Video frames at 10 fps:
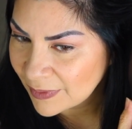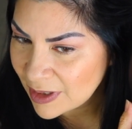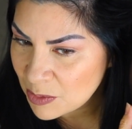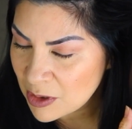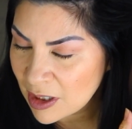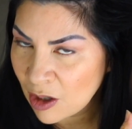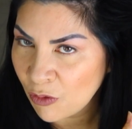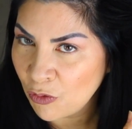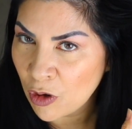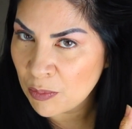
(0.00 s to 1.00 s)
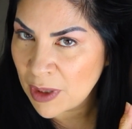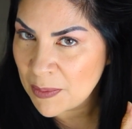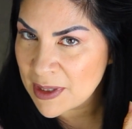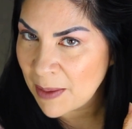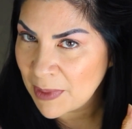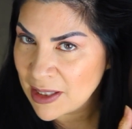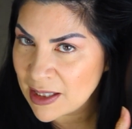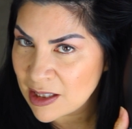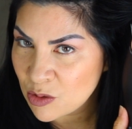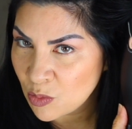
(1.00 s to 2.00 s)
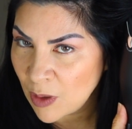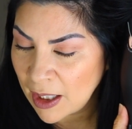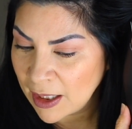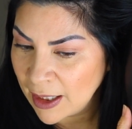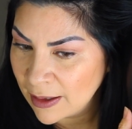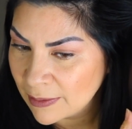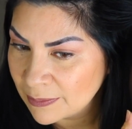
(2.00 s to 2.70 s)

Supposed to hear 4 beeps, that means it's ready.